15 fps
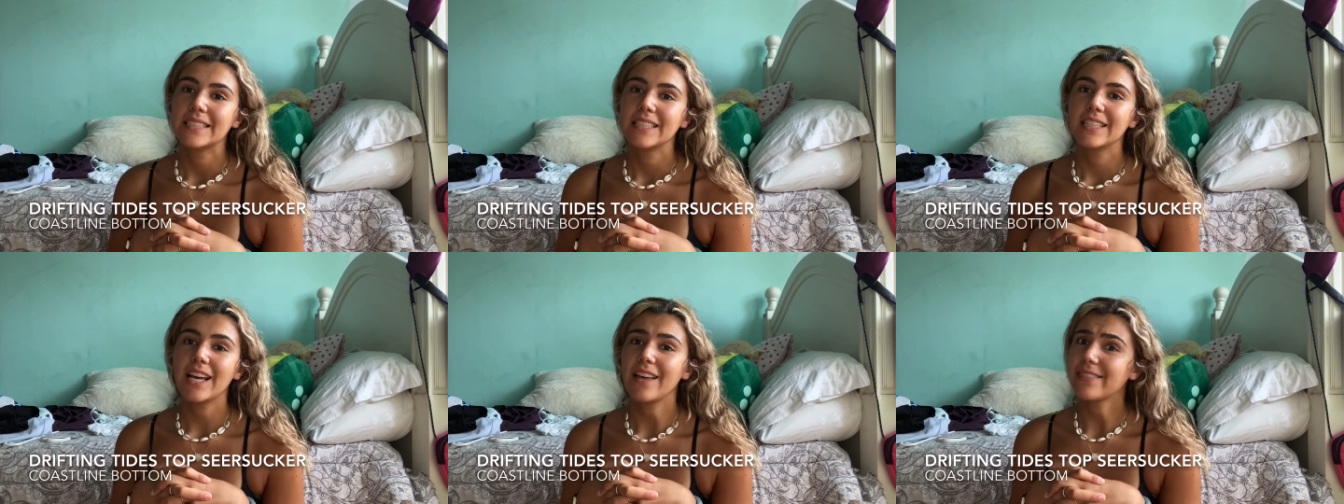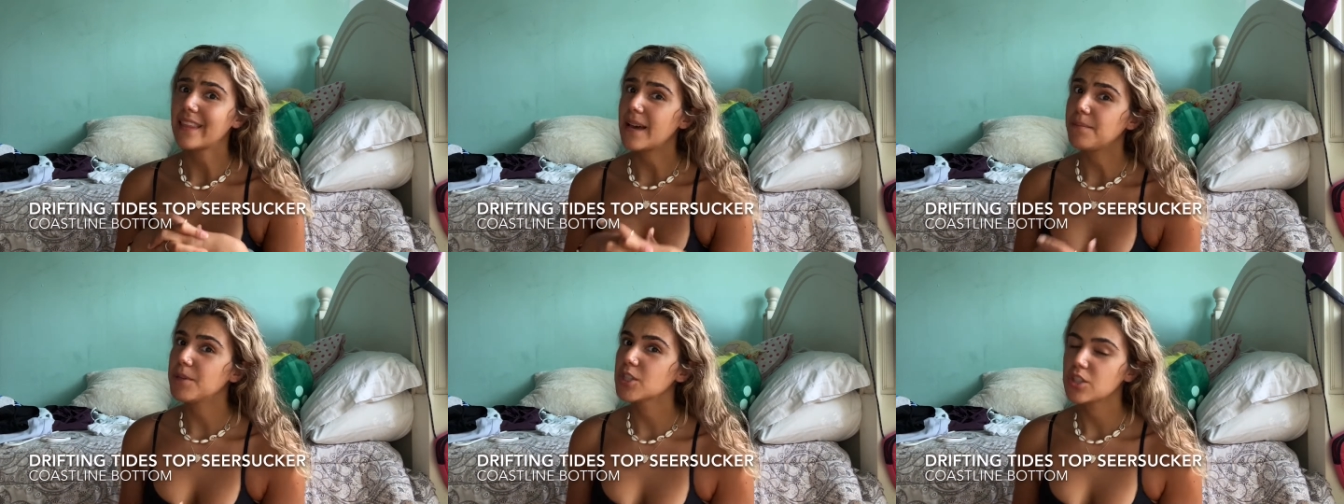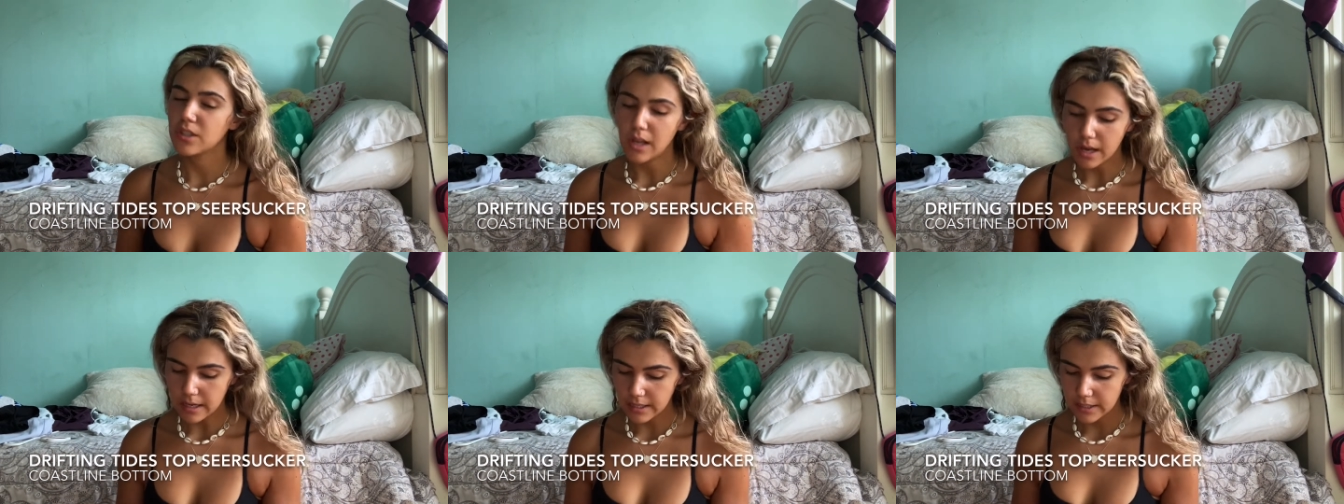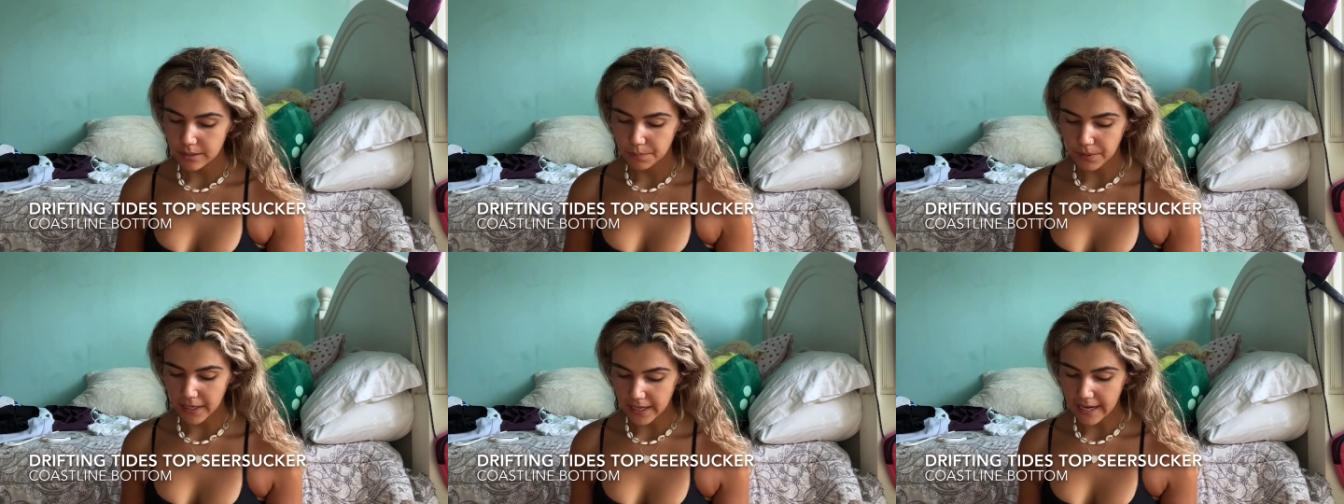not that much loss,
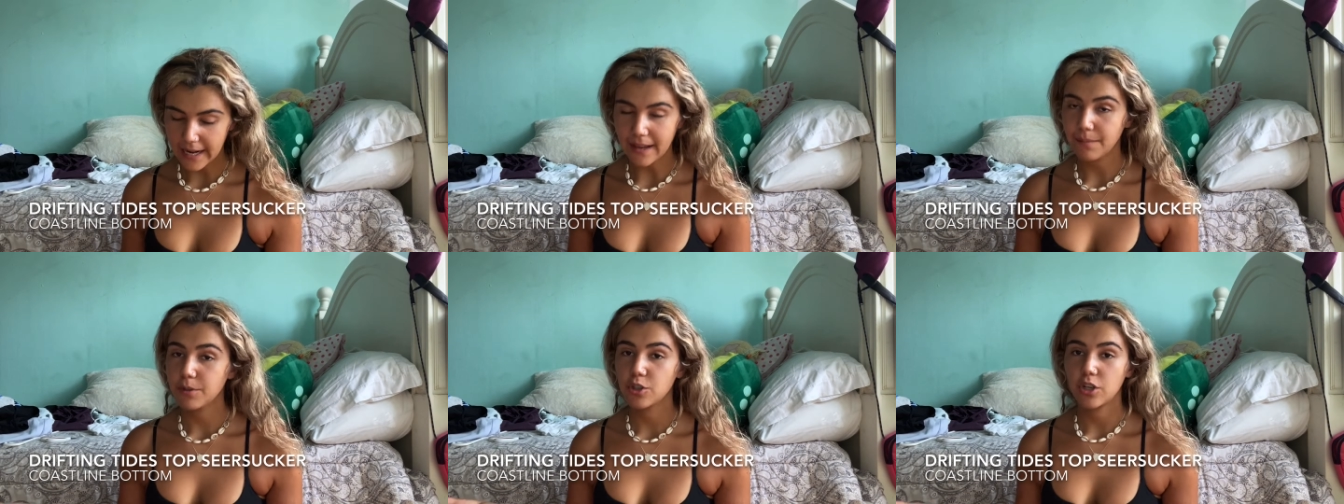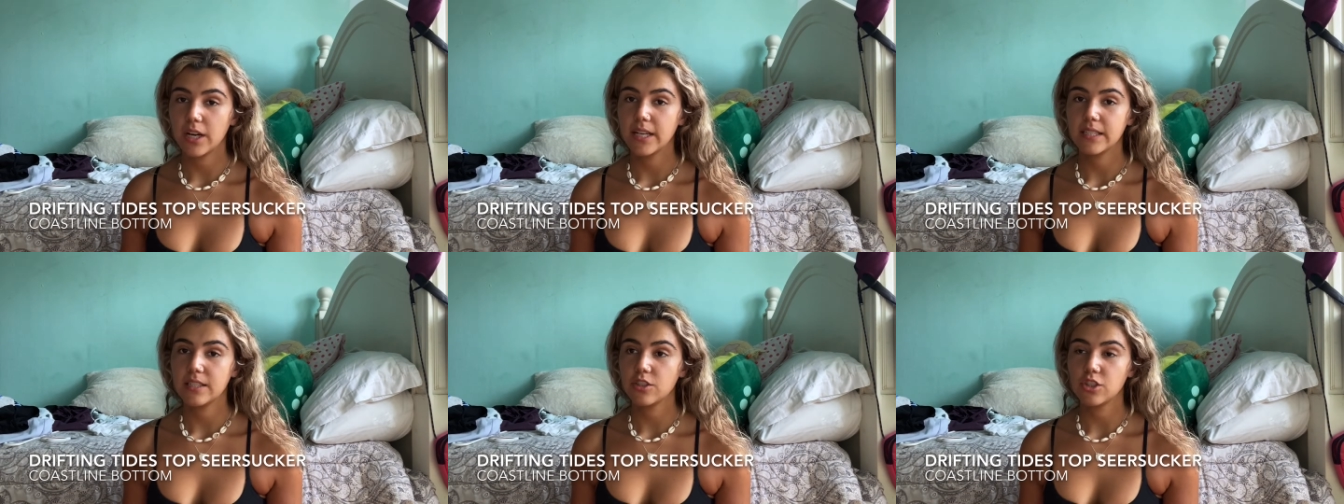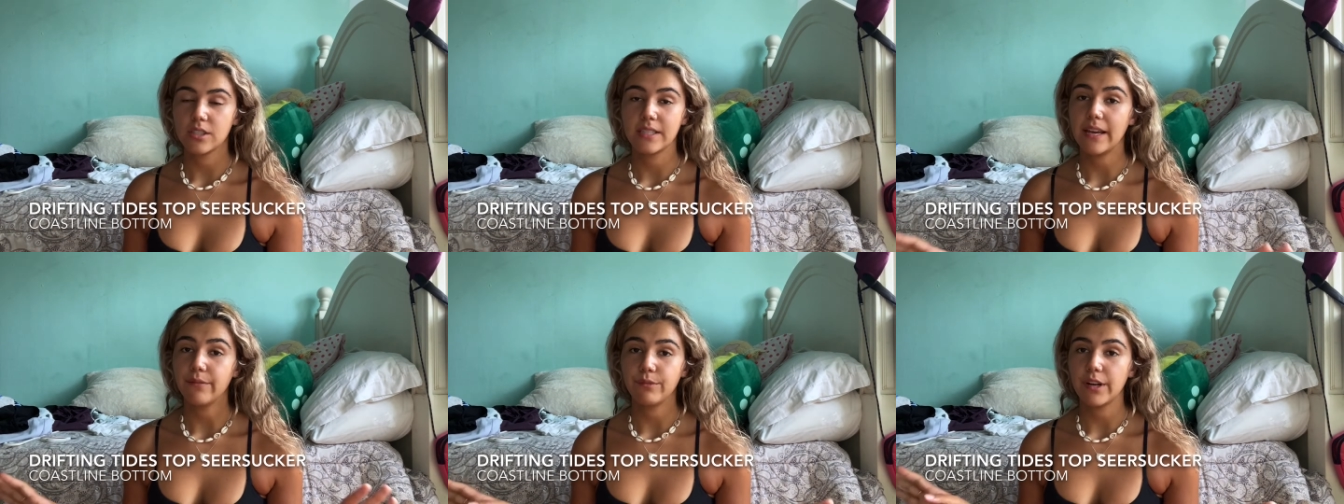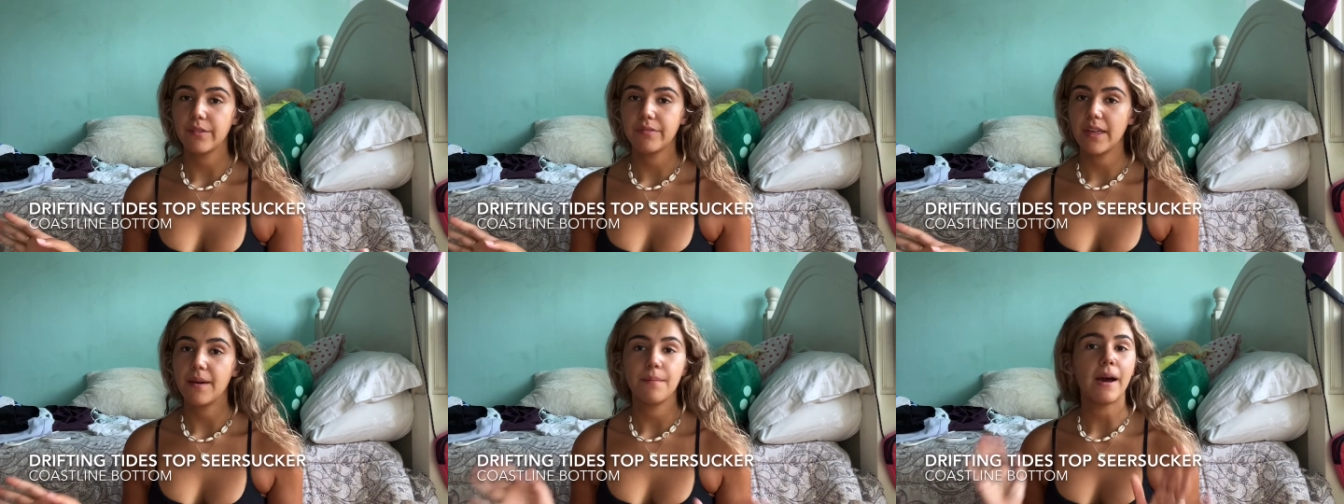but I have been trying to just get rid
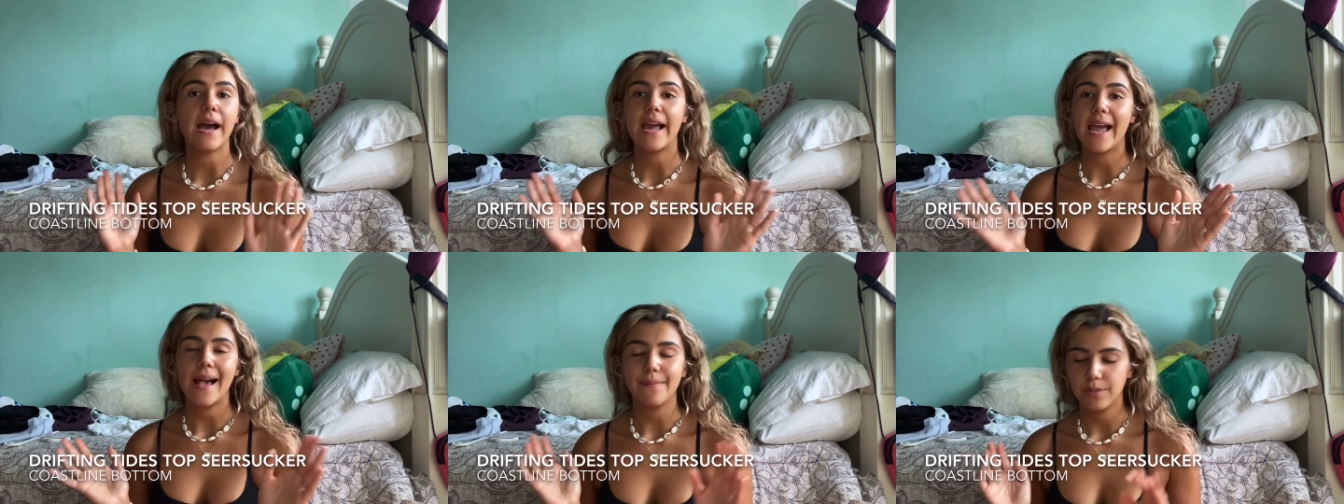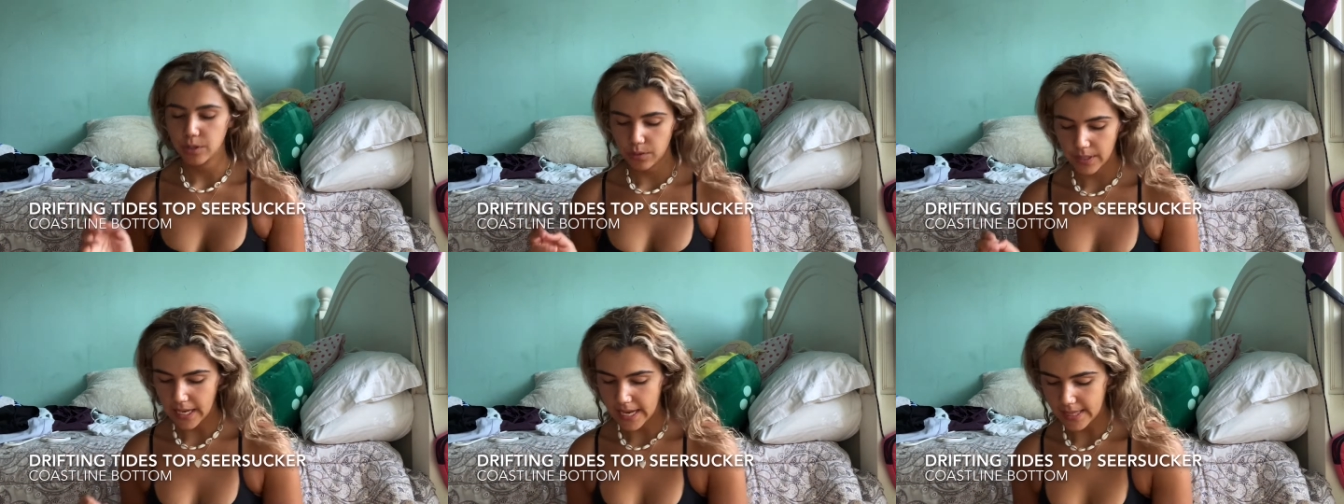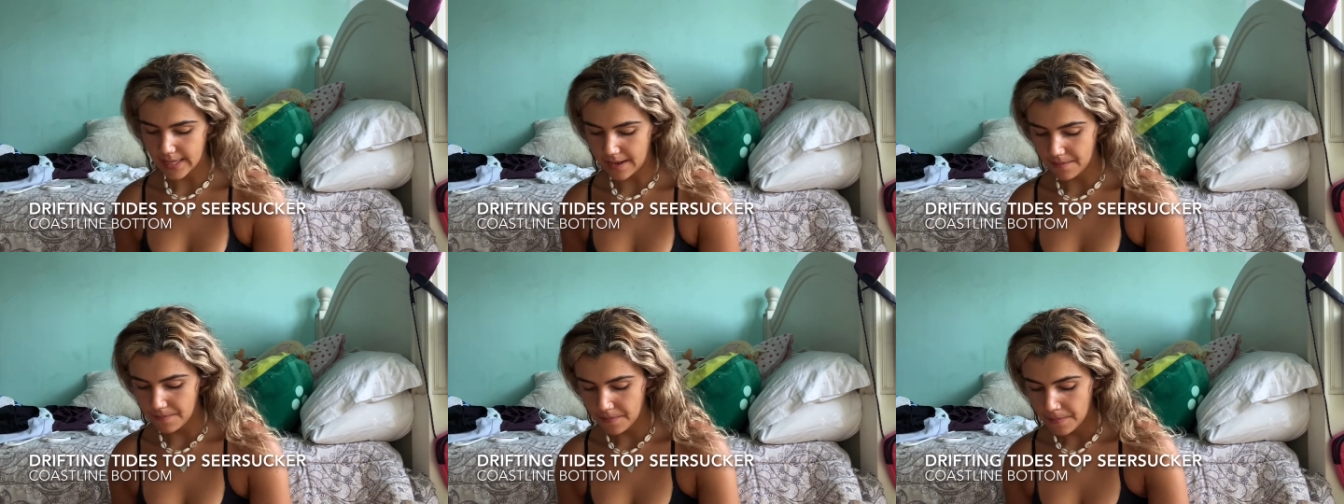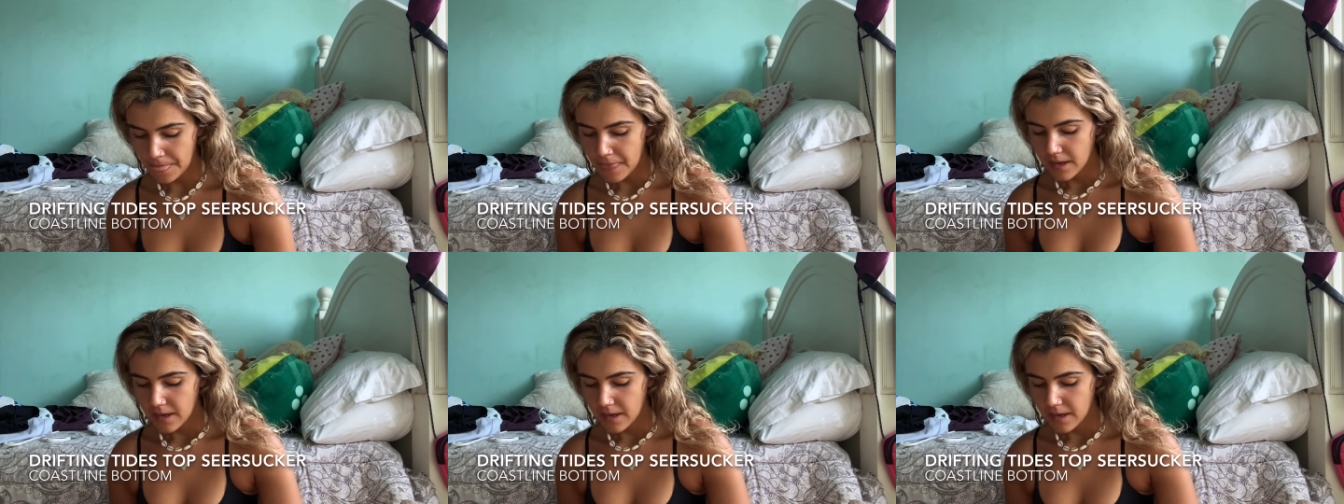of them. I absolutely hate them.